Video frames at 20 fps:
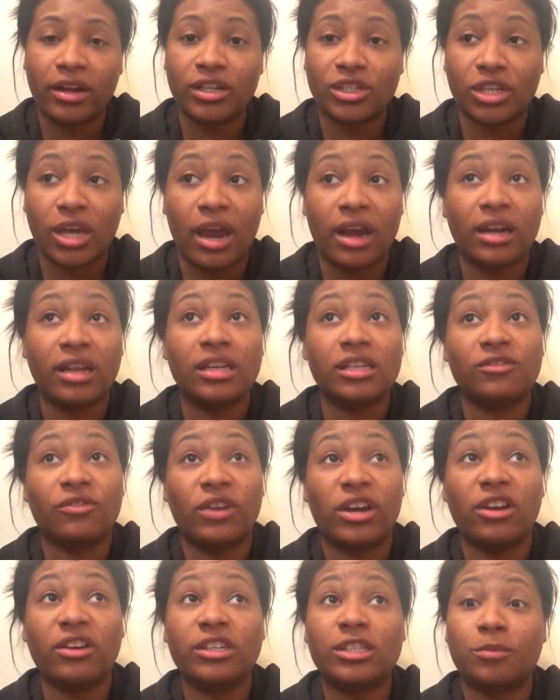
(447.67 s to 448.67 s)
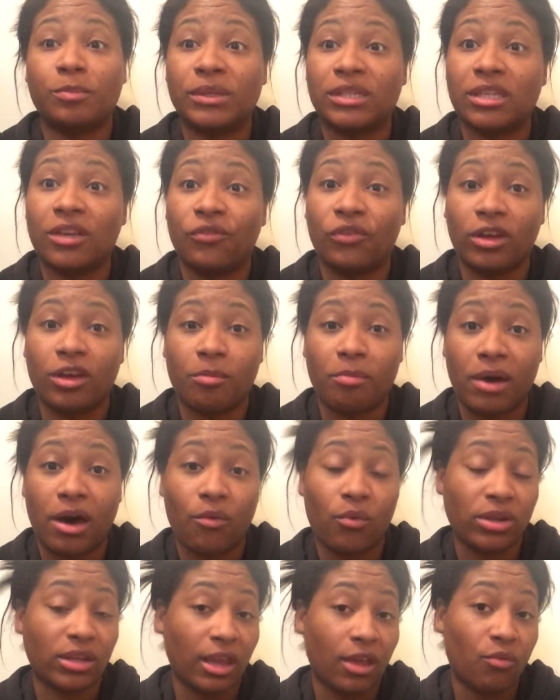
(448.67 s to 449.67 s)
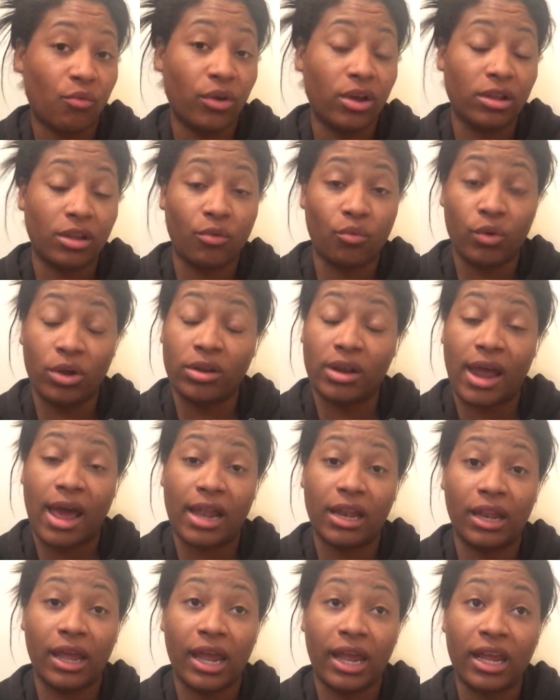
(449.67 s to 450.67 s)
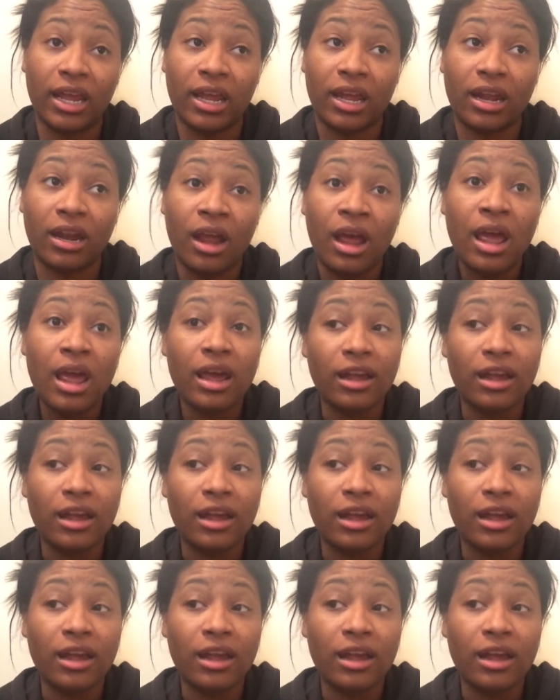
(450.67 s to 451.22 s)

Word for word: and China is very specific about what they will and will not let in